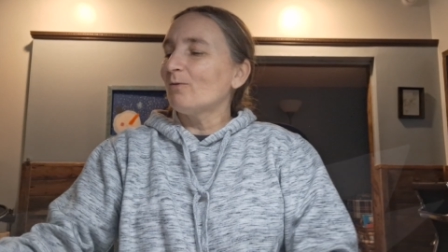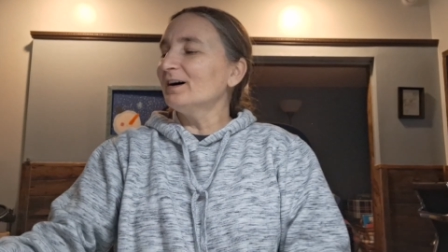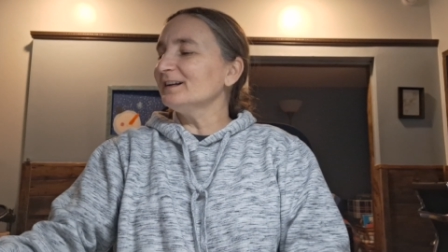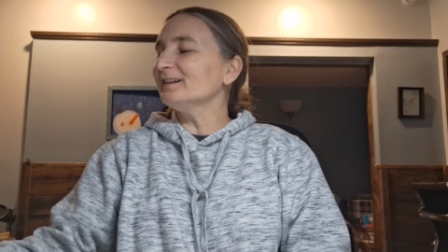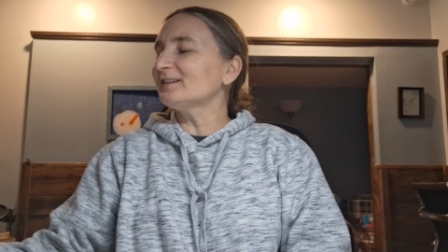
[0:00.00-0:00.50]

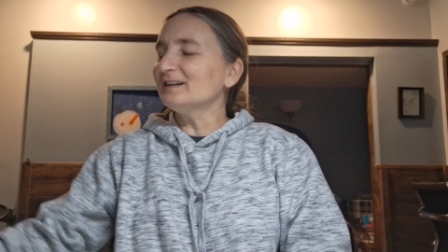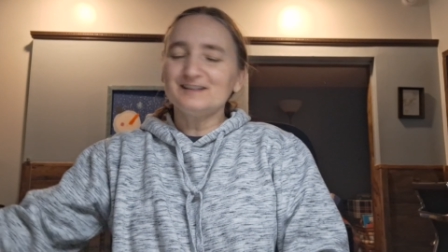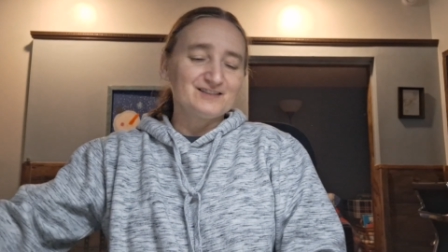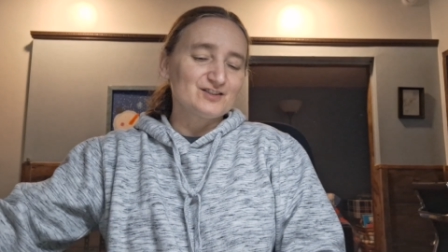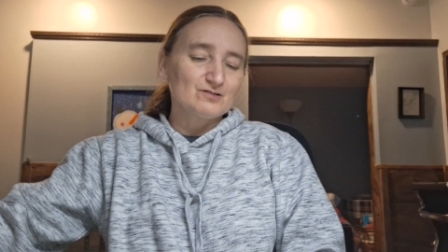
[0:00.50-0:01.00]
One of the
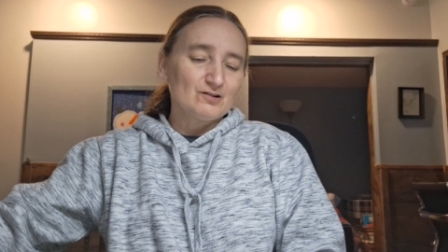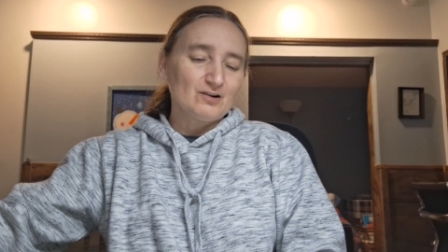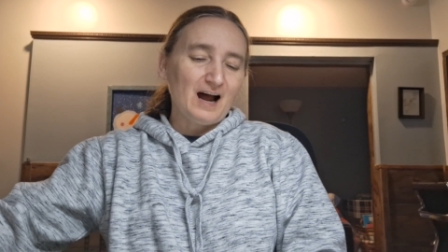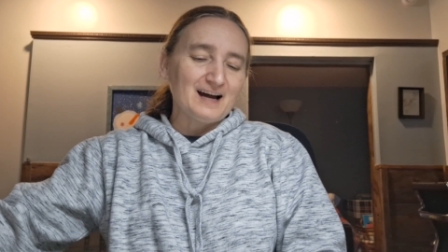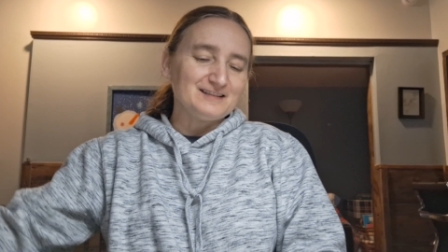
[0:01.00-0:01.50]
things
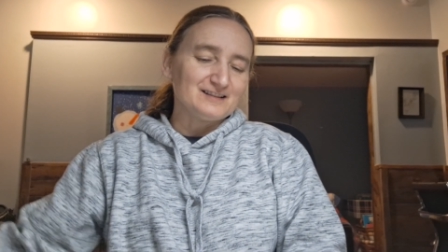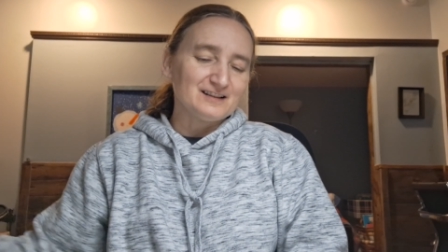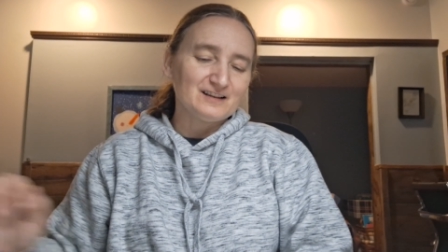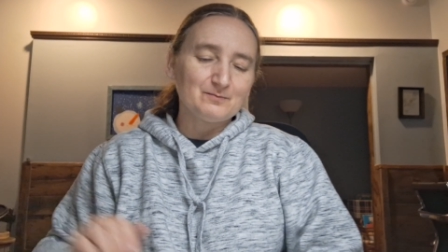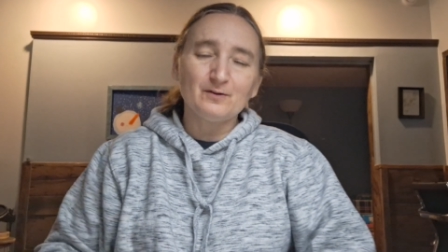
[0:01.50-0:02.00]
I
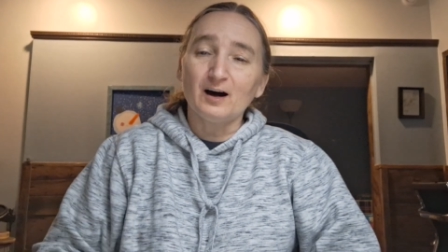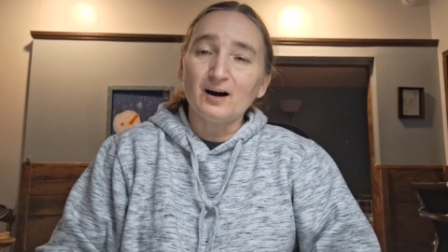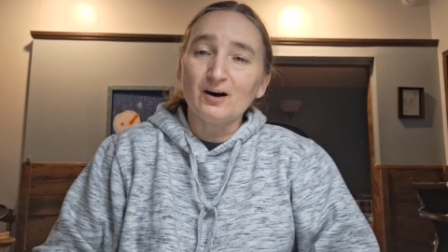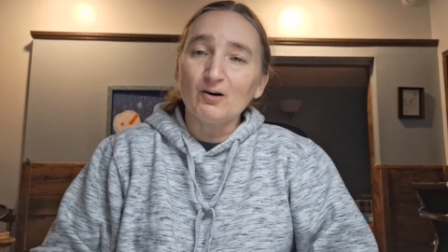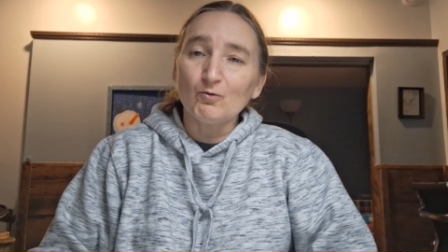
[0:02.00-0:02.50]
did
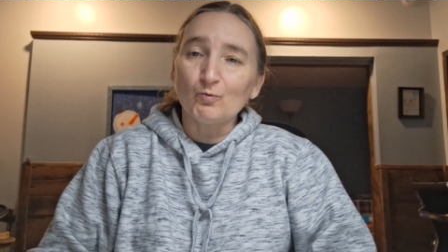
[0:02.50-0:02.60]
uh,